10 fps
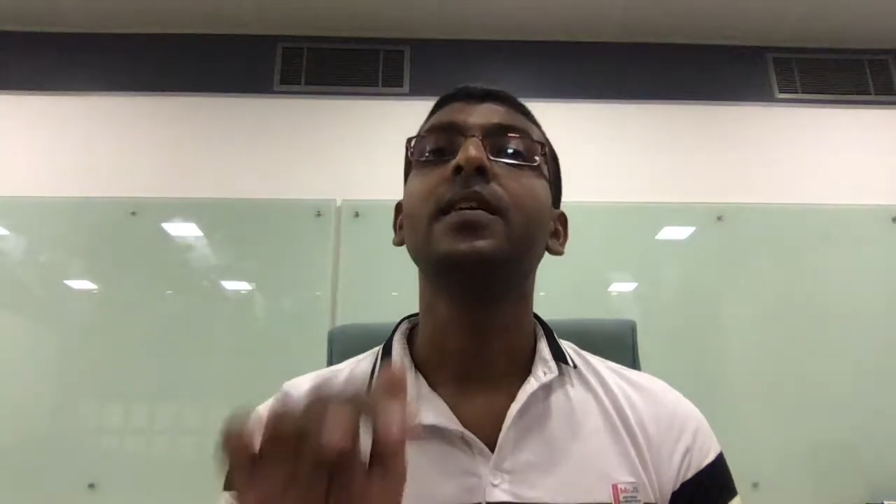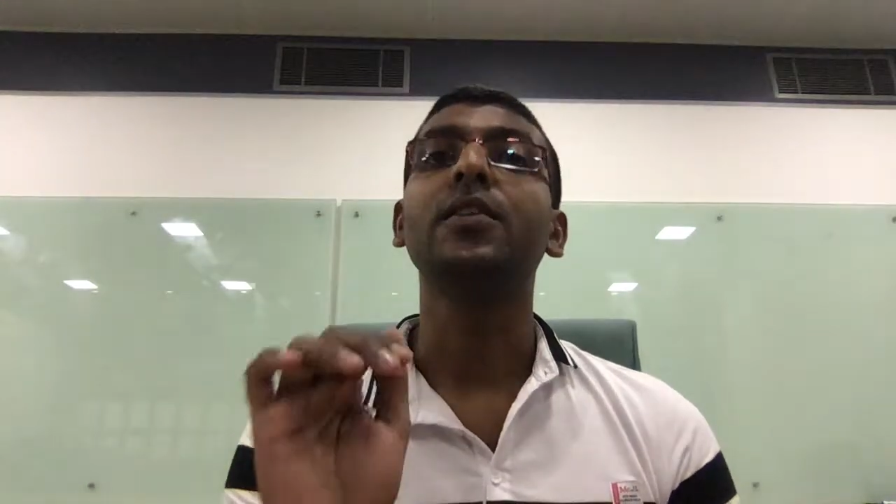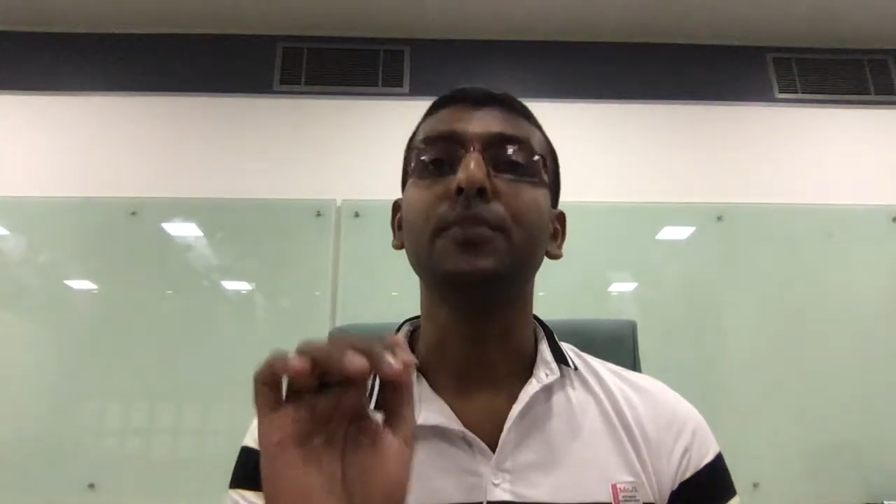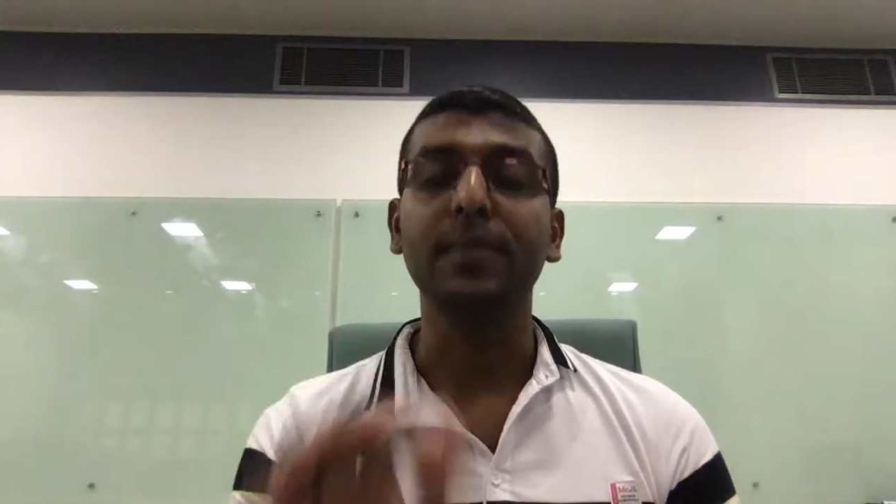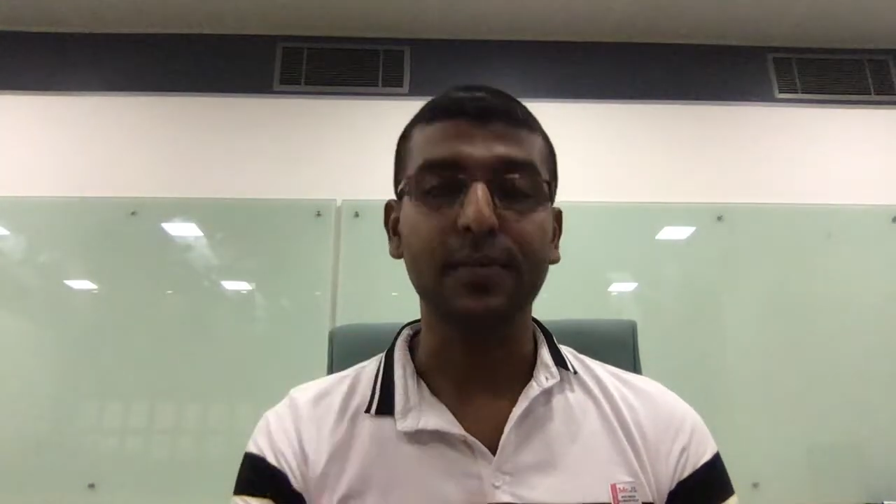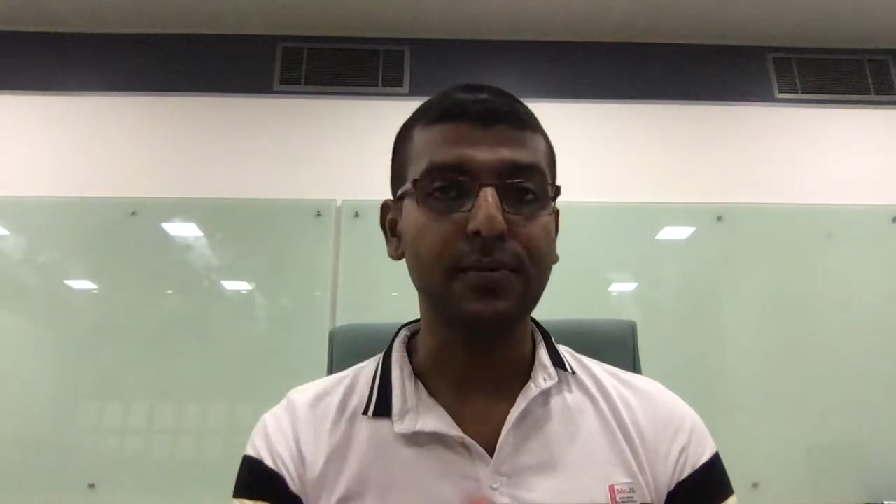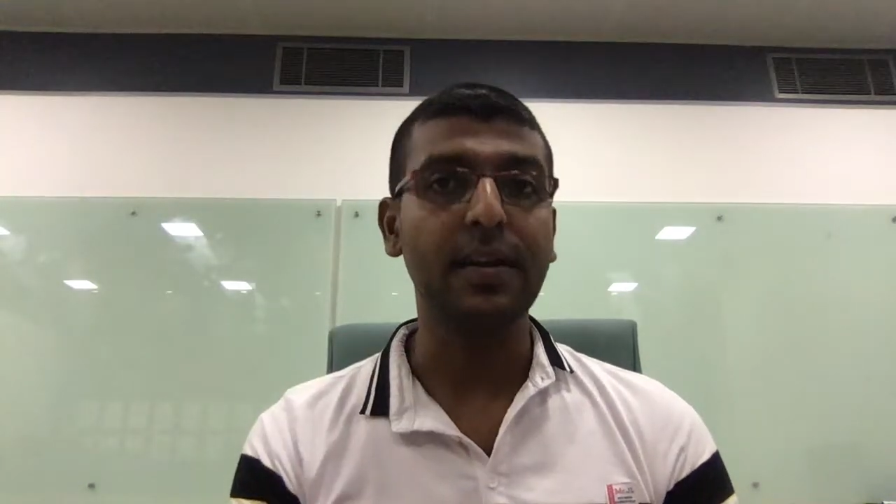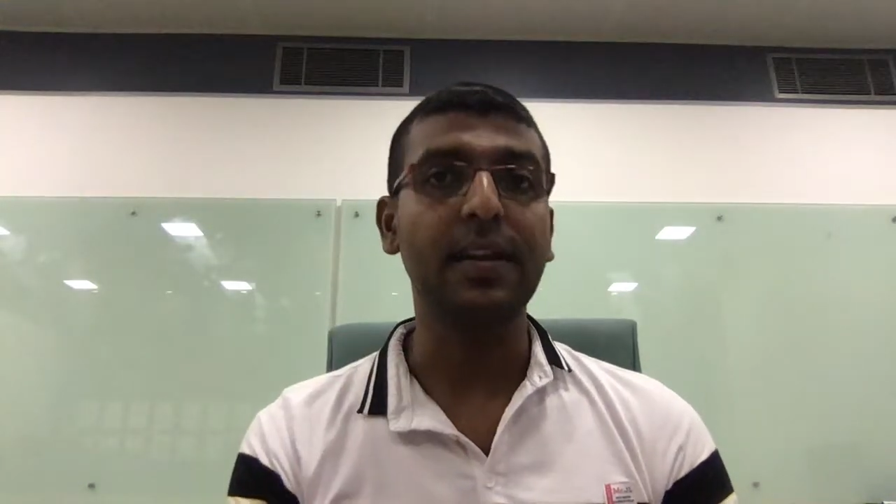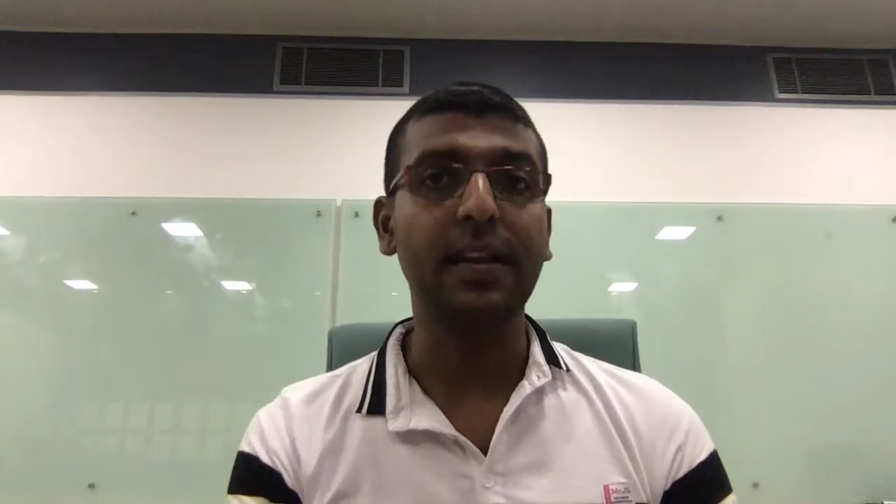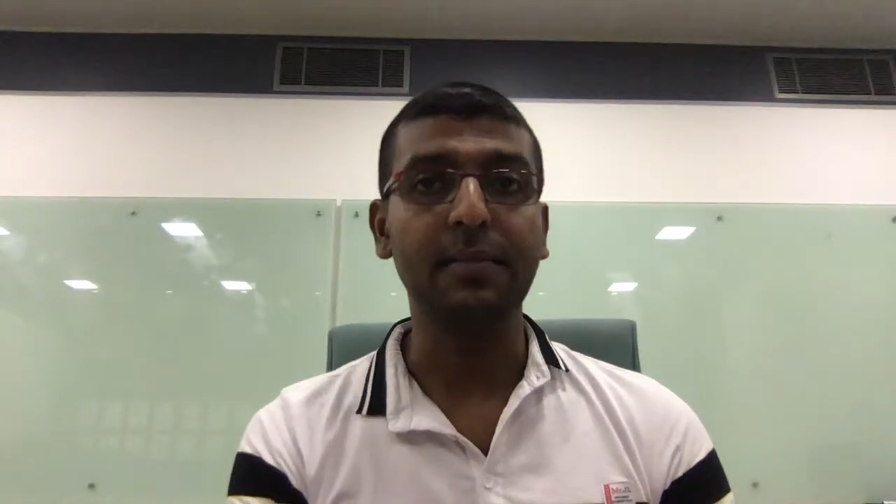to
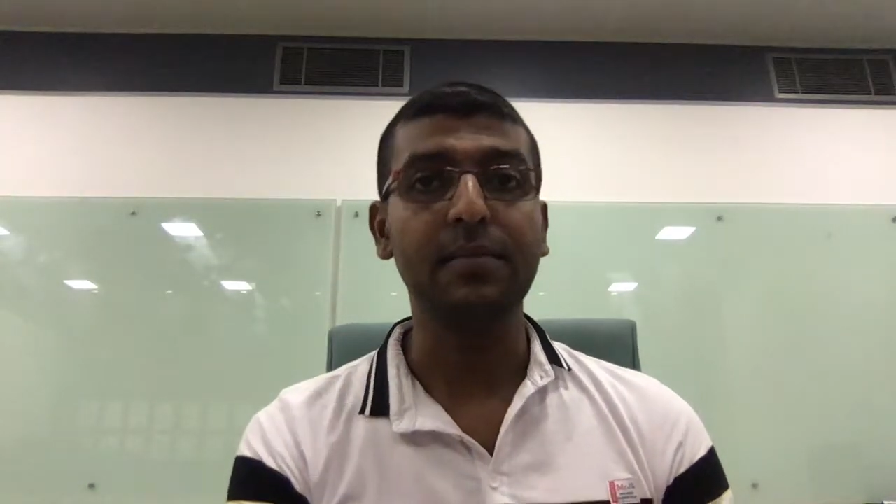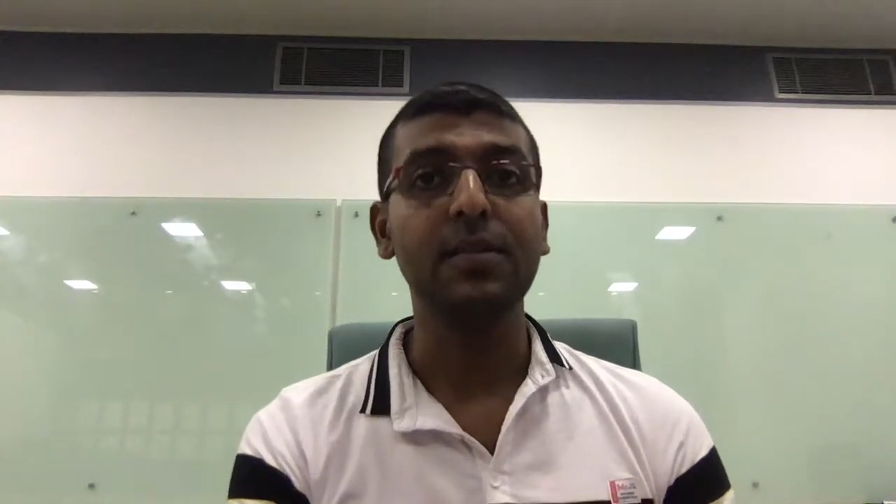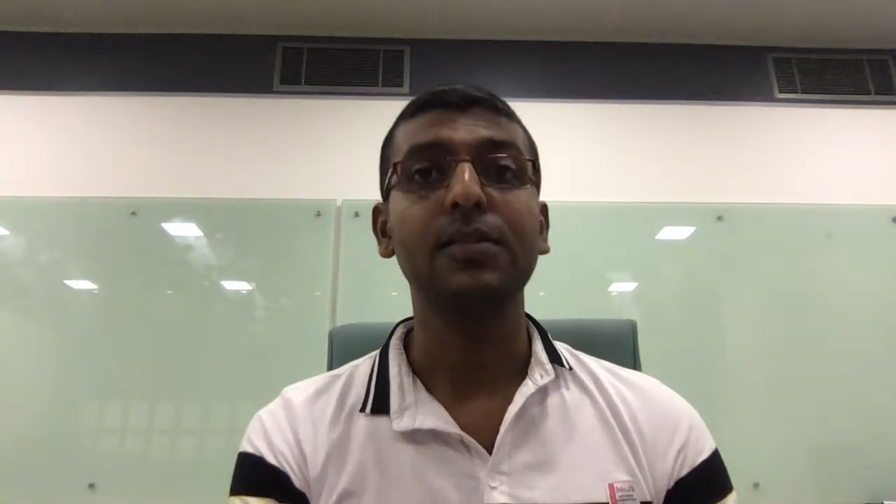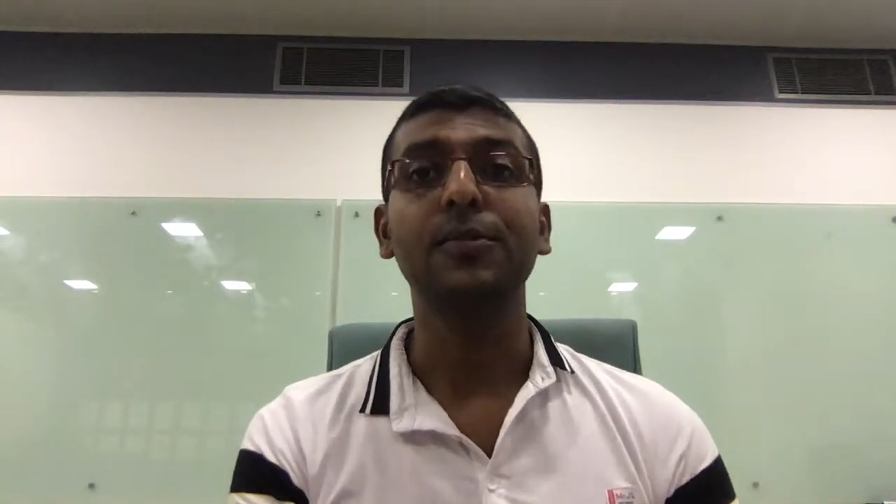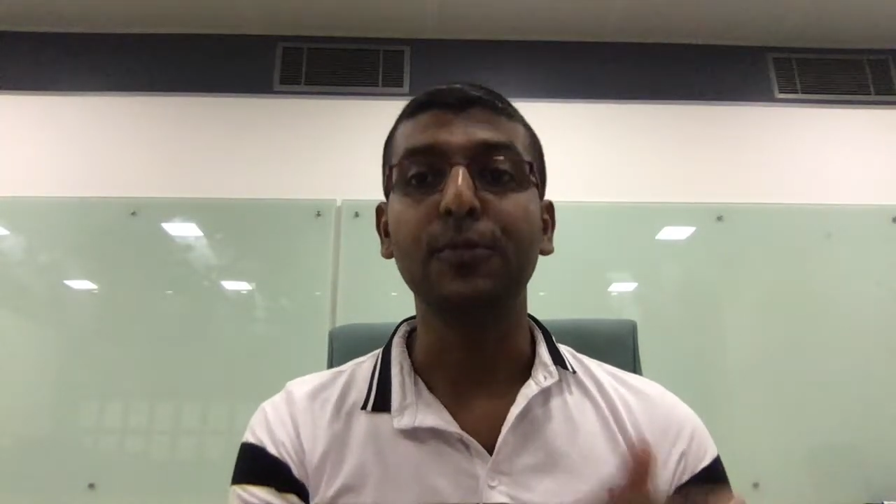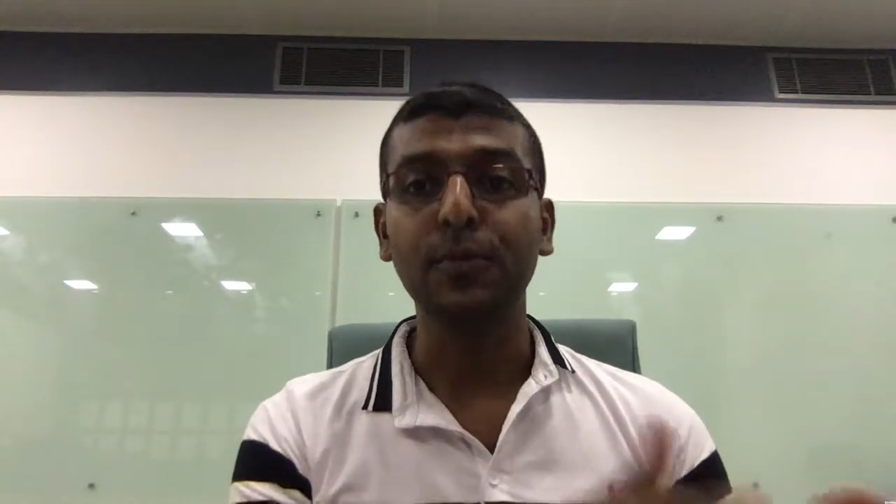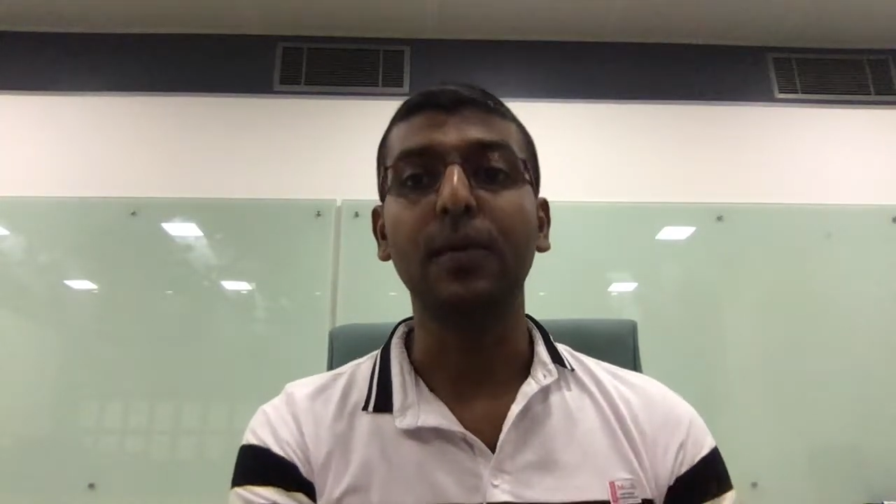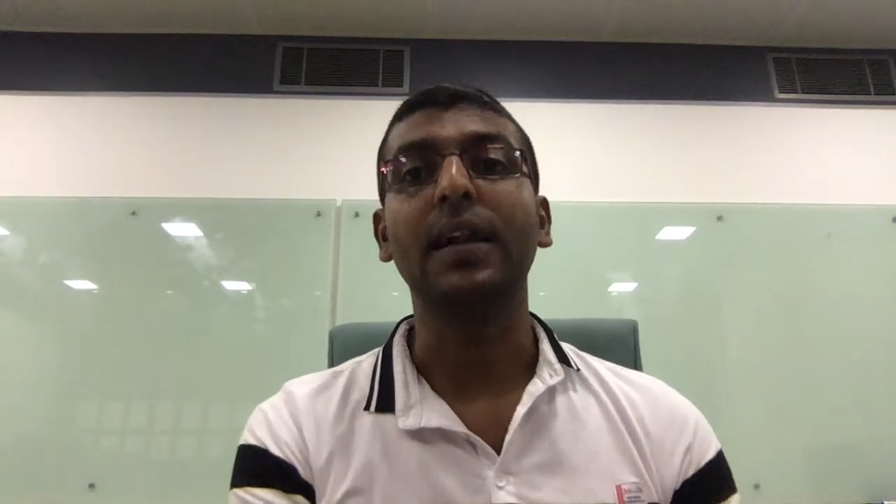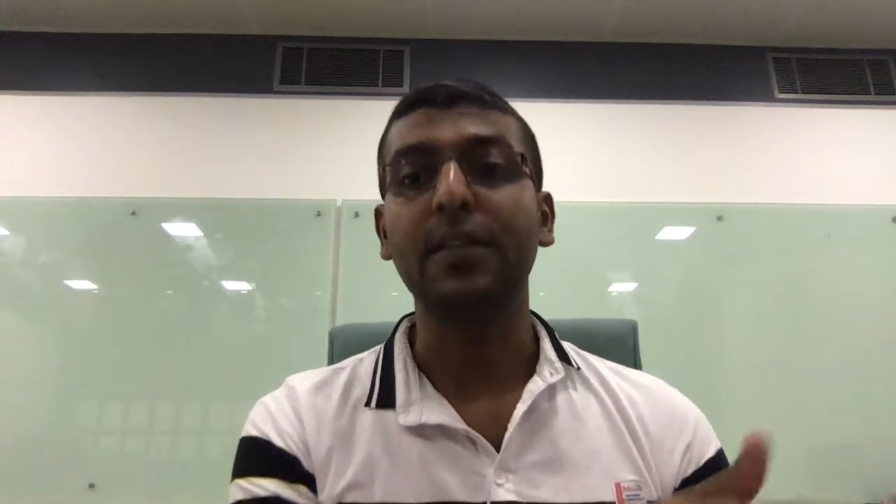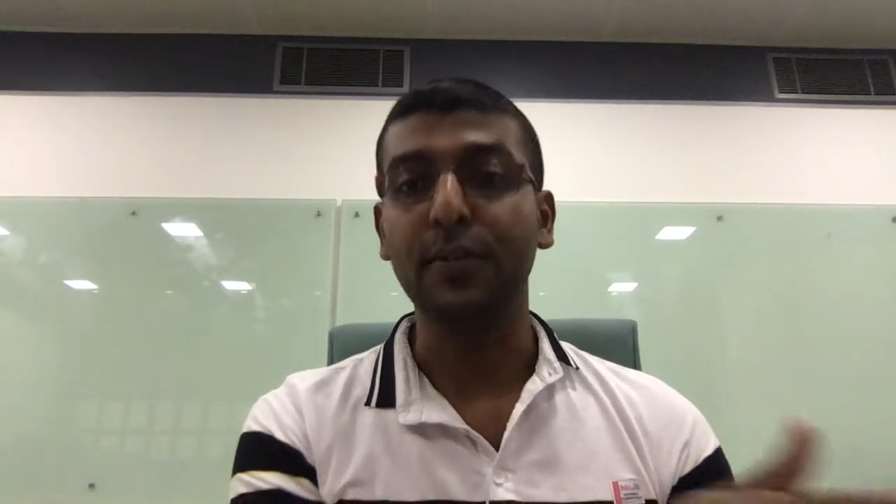persuade them to do
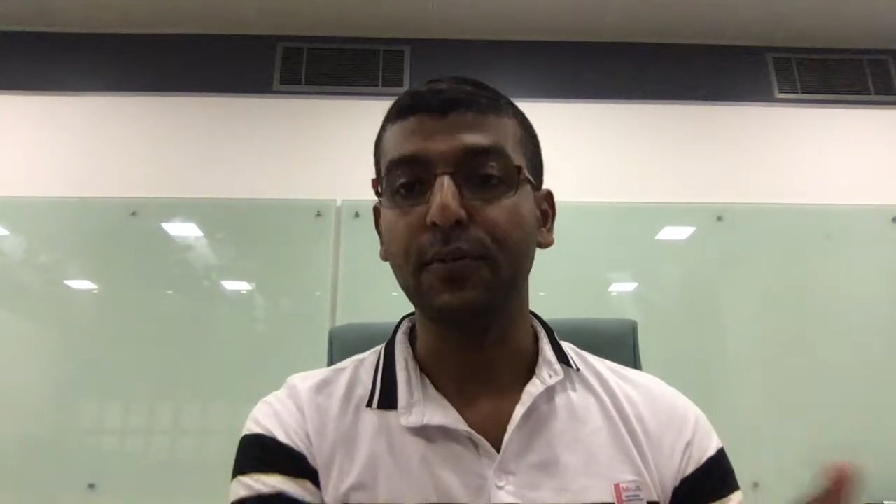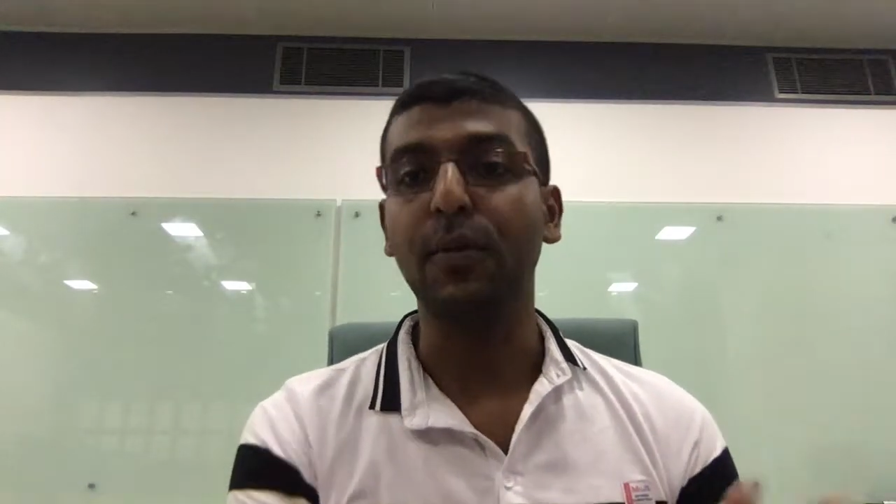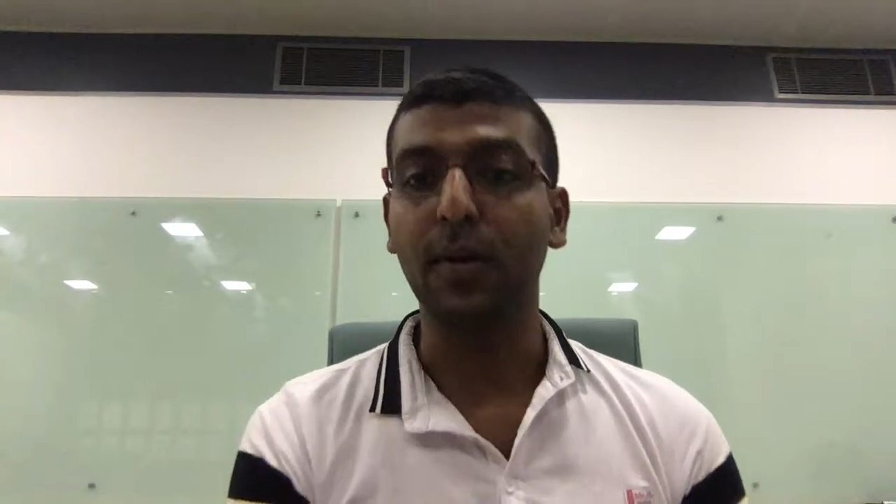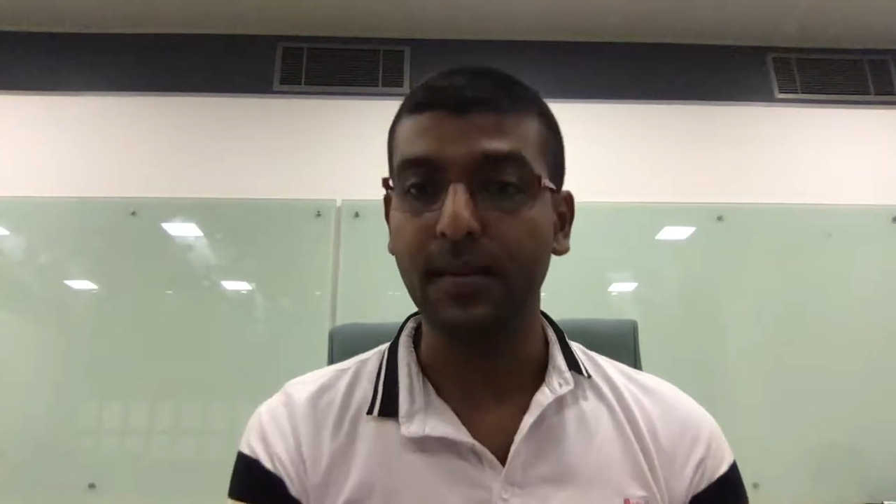what you want.